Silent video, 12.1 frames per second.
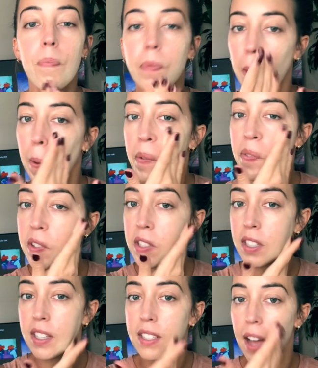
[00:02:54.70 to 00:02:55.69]
It feels
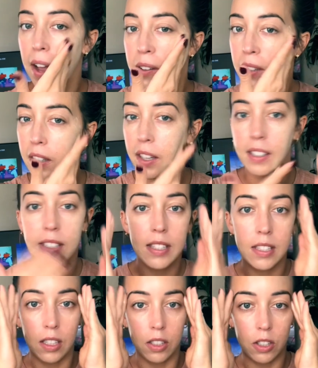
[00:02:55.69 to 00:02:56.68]
exactly like
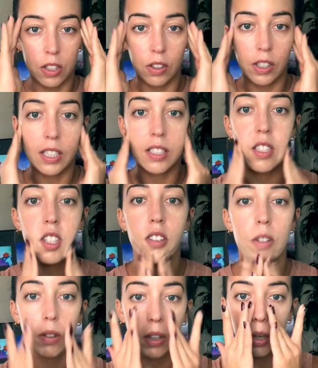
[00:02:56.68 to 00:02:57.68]
sunscreen, so a
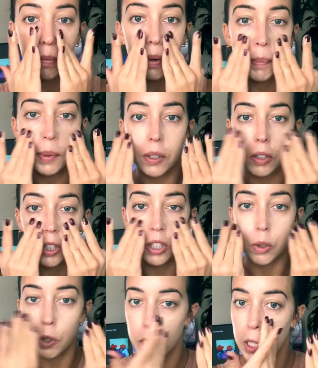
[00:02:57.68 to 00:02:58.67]
little bit more
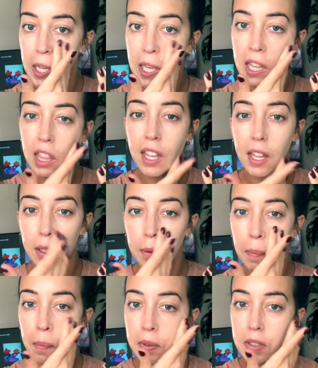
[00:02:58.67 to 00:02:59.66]
lotiony than
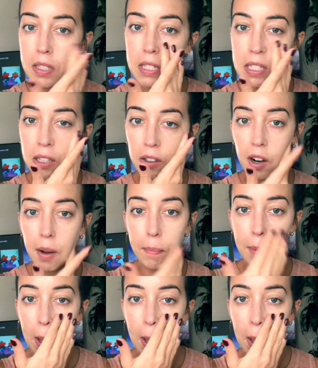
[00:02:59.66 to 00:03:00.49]
serum.